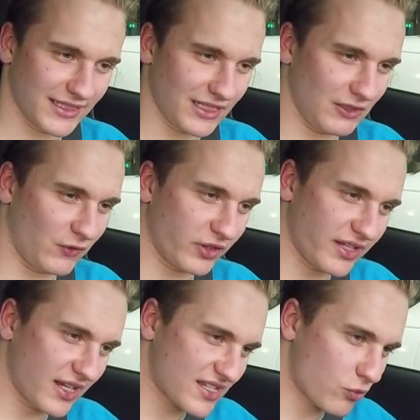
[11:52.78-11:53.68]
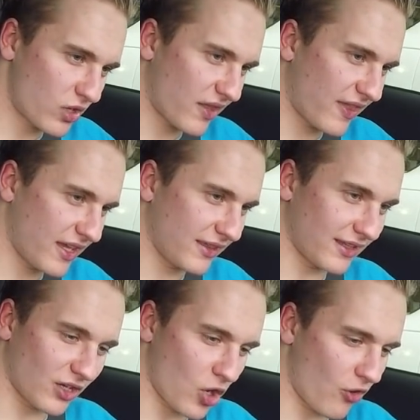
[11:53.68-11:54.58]
If you think it's worth it,
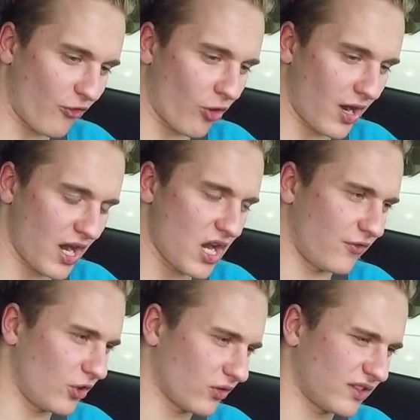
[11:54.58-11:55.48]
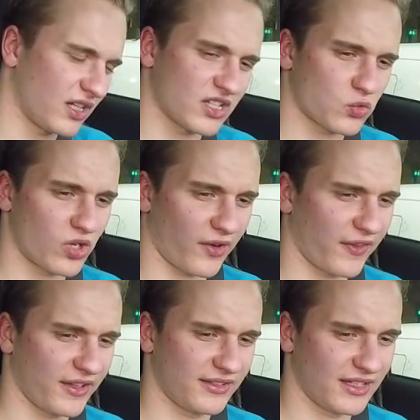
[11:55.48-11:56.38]
then go for it. If you don't think it's worth
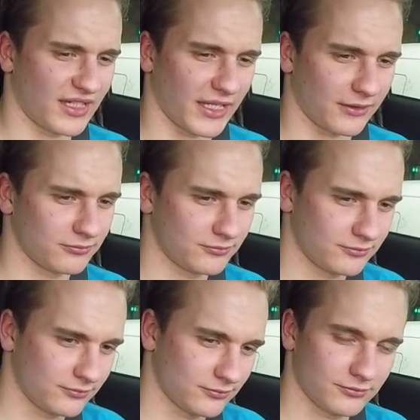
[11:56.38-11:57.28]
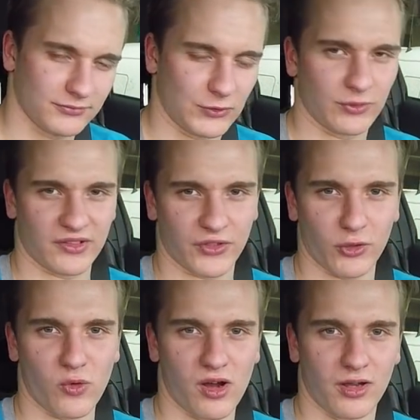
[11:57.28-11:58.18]
it, then do whatever
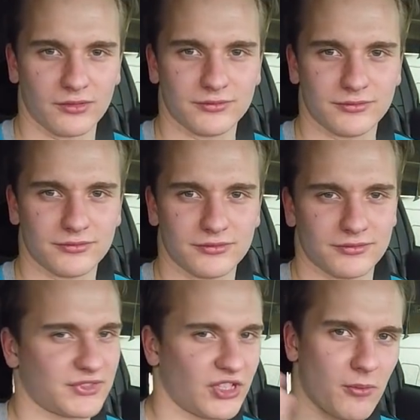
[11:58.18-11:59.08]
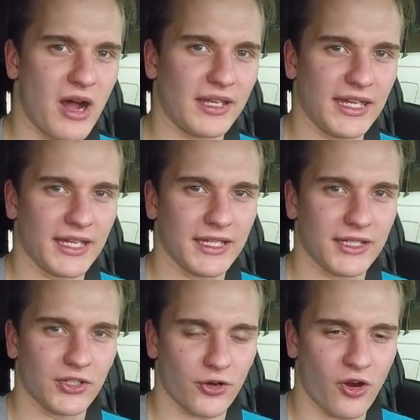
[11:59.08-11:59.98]
you want. It's your money,
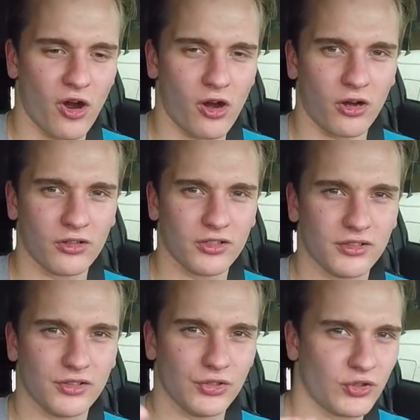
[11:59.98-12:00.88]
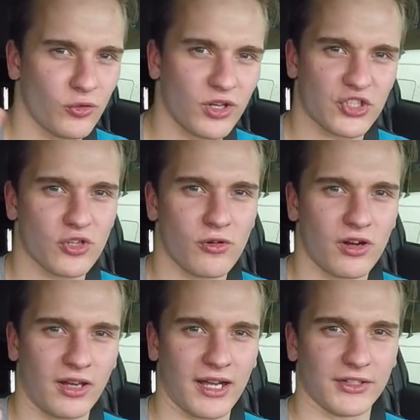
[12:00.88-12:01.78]
your call. You do what you
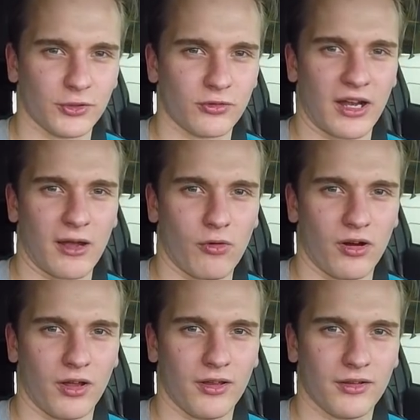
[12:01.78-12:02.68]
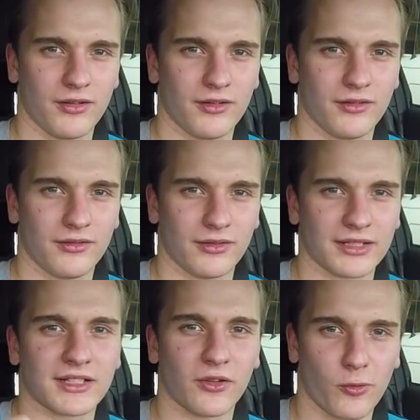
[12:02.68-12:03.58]
want, I do what I want.
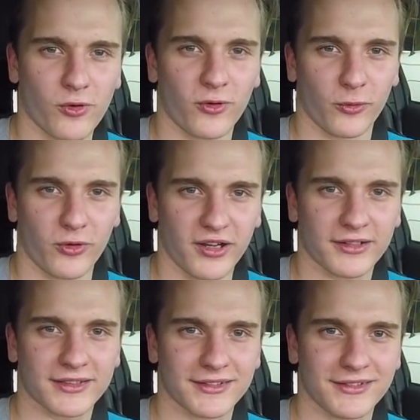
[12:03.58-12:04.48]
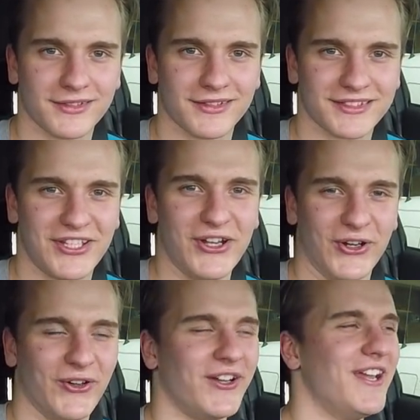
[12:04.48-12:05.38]
That's how the world works.
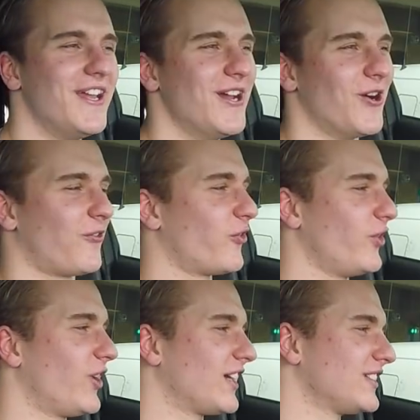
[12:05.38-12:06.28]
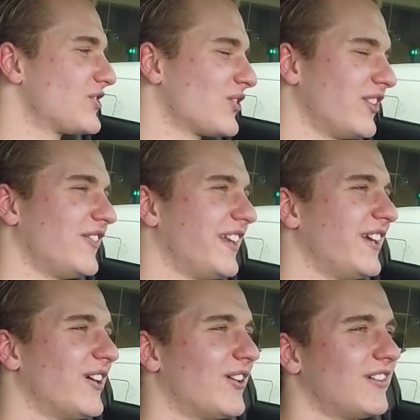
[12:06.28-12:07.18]
So hopefully you guys enjoyed the
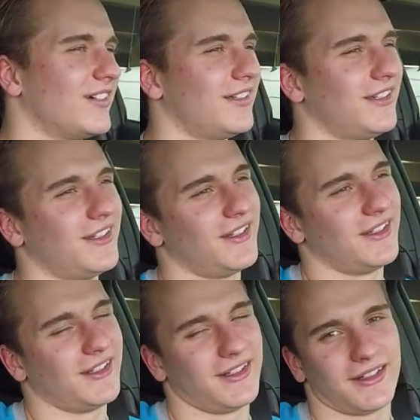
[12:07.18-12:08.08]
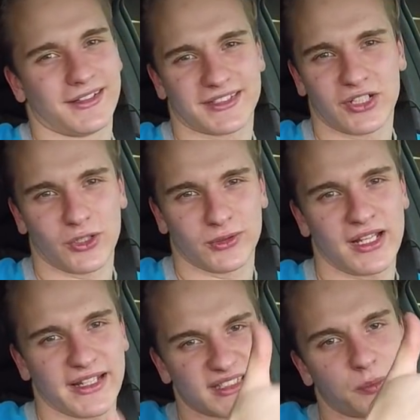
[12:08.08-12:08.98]
video. So
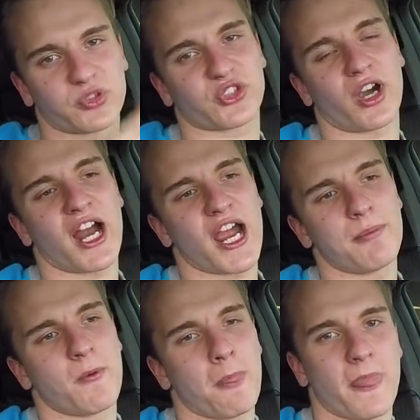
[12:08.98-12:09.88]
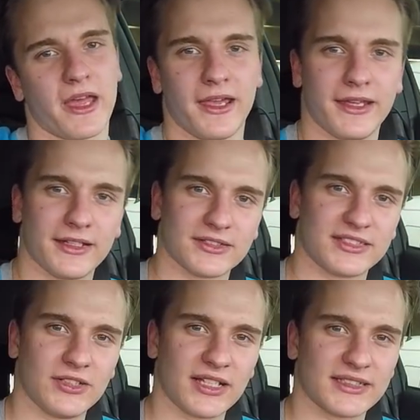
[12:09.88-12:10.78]
like, subscribe, and I'll
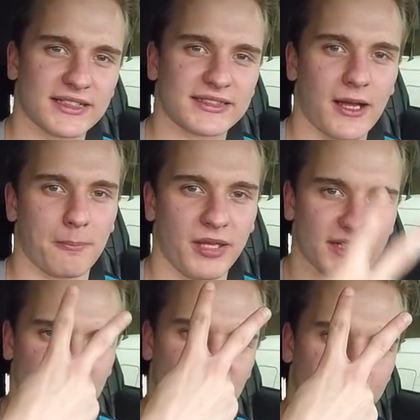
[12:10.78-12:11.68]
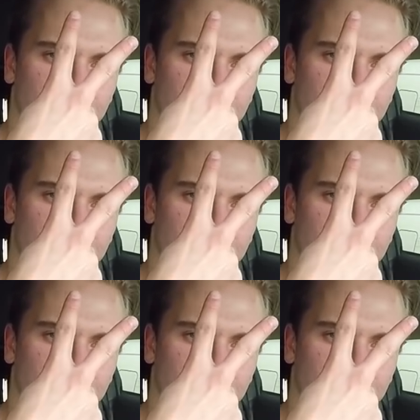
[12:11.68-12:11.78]
see you guys next time. Peace.